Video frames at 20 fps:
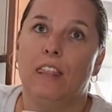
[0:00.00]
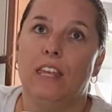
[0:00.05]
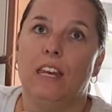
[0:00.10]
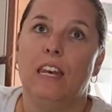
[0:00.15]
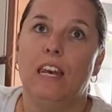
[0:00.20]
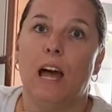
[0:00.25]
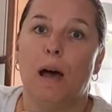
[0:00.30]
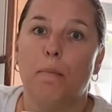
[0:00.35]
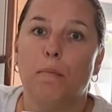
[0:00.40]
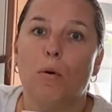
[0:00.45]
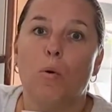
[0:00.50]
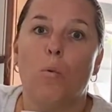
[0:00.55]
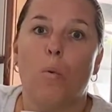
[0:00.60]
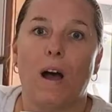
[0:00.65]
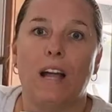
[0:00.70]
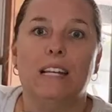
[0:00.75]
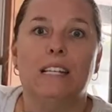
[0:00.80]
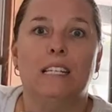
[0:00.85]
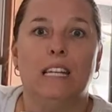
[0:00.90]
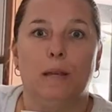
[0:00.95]
number
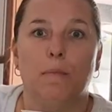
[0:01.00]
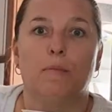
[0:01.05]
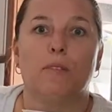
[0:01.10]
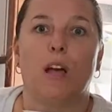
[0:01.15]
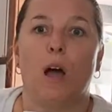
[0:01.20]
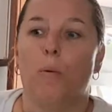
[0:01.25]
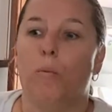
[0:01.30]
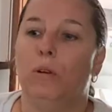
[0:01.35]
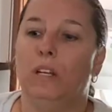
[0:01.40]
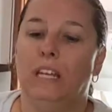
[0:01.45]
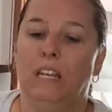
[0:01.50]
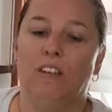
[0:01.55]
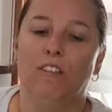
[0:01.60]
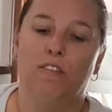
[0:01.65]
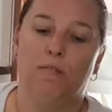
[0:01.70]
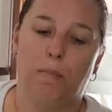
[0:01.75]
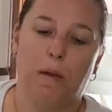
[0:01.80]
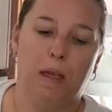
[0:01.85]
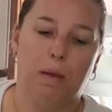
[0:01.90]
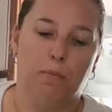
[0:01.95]
one tips I would
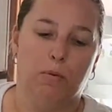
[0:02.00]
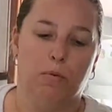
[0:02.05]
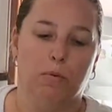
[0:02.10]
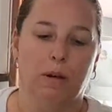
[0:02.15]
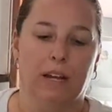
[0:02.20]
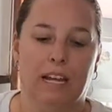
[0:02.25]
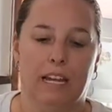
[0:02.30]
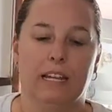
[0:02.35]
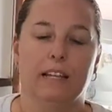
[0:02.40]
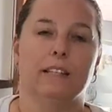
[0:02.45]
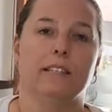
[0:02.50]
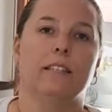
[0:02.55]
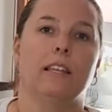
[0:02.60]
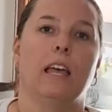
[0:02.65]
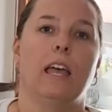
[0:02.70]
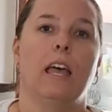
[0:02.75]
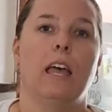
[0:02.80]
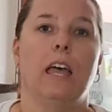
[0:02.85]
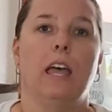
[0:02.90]
give people is